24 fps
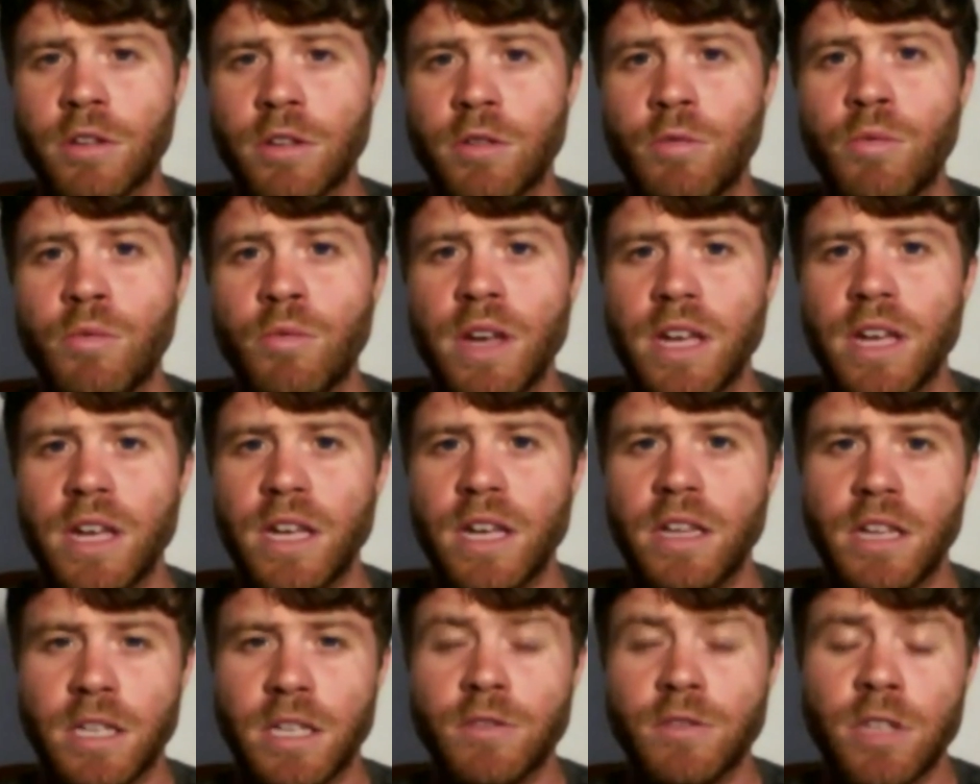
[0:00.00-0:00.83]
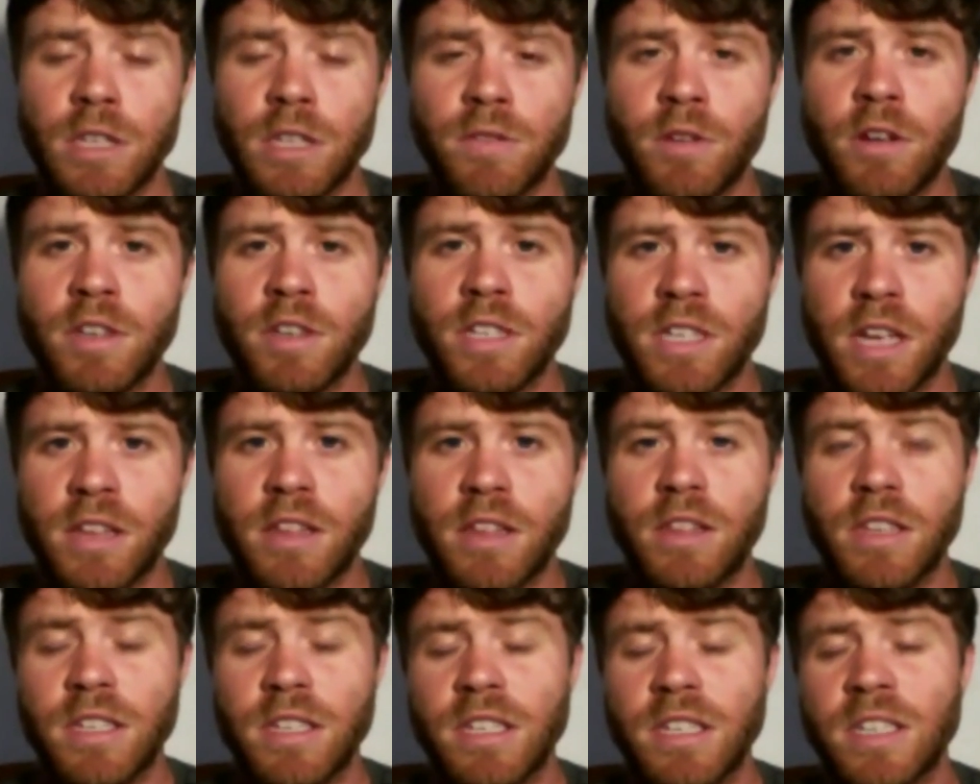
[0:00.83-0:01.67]
So WikiLeaks, first of all,
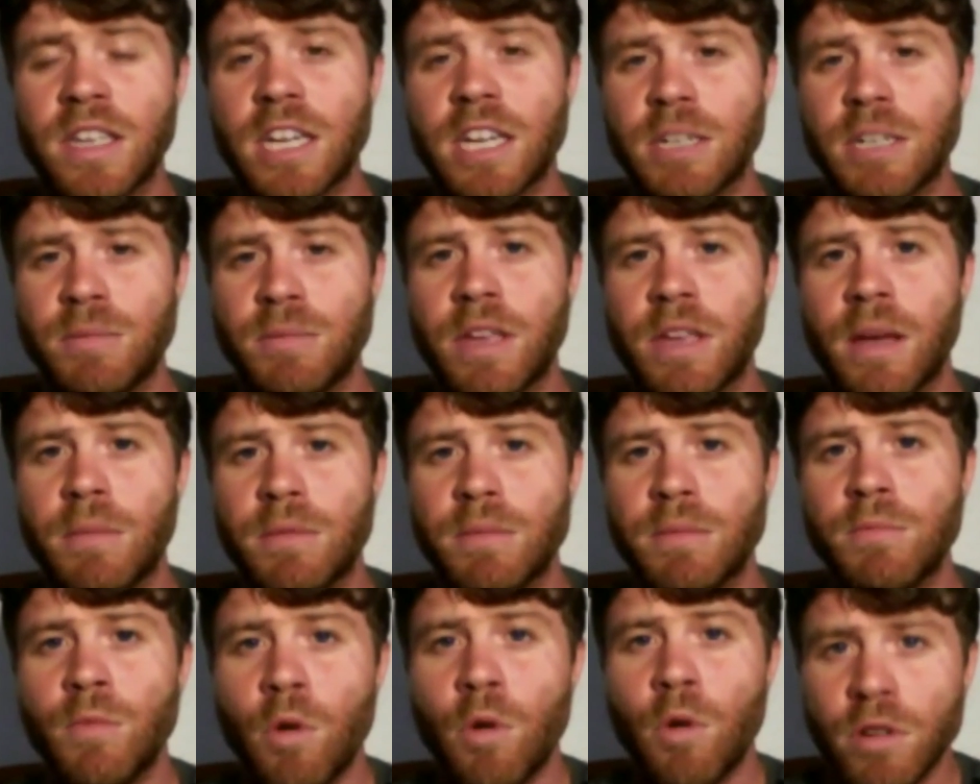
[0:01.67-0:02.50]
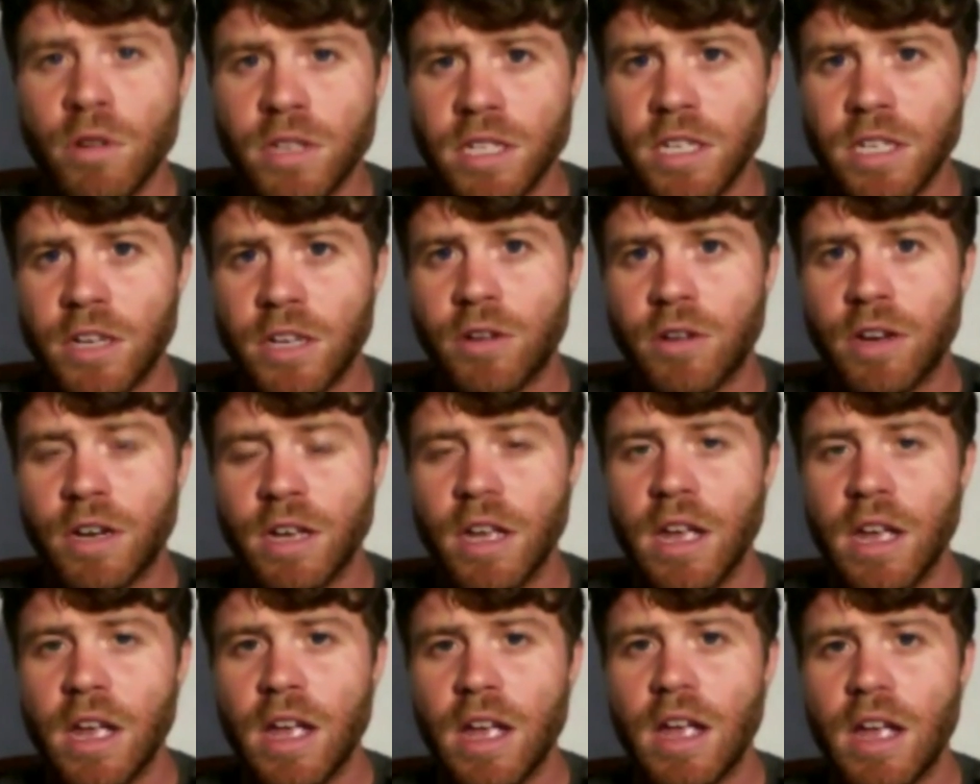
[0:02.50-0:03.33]
said that this has actually been kept more
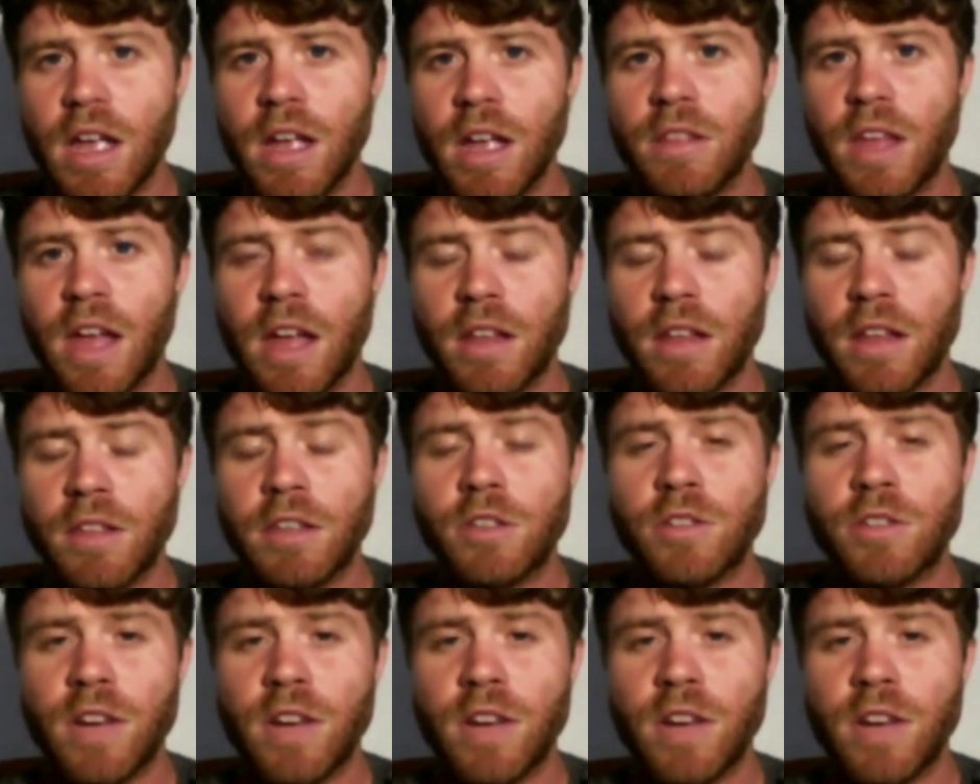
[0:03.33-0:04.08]
secret than the